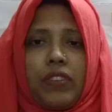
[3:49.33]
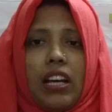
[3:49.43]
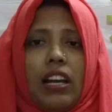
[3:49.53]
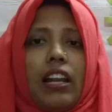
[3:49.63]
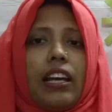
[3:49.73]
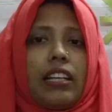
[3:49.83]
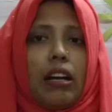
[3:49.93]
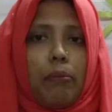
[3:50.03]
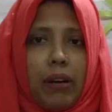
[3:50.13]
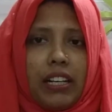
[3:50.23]
like
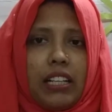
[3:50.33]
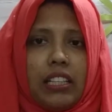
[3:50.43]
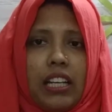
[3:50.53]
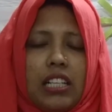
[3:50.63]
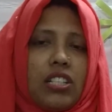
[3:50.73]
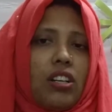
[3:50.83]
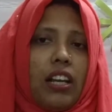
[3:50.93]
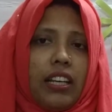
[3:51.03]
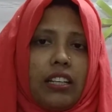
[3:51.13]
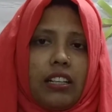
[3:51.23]
Bangladesh,
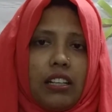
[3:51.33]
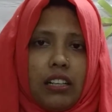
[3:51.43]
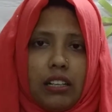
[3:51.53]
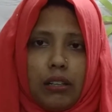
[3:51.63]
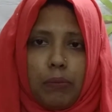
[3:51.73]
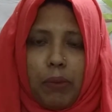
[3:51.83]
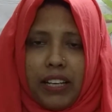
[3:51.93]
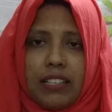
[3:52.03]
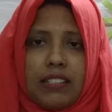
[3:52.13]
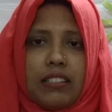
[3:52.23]
like
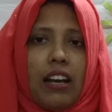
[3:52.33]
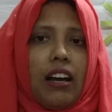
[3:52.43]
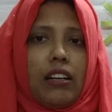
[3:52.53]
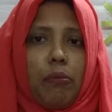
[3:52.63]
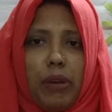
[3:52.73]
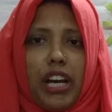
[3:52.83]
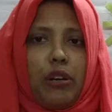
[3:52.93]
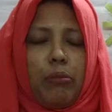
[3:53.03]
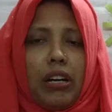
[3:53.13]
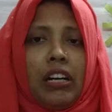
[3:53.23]
Pakistan,
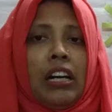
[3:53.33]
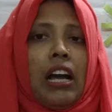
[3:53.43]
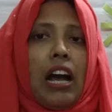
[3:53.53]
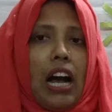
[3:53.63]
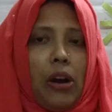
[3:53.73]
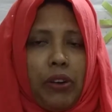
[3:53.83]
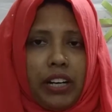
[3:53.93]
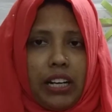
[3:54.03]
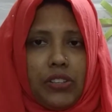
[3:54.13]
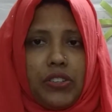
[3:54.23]
Myanmar, our
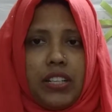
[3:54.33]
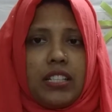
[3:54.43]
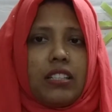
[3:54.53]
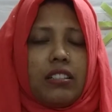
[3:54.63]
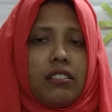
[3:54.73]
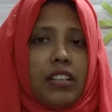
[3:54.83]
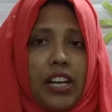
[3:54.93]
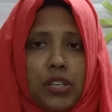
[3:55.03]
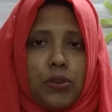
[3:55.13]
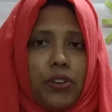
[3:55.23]
country's
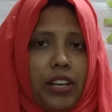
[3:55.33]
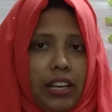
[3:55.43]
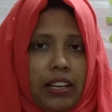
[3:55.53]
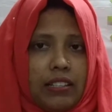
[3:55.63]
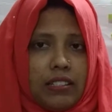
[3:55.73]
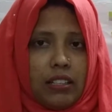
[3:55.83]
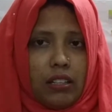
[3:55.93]
territory is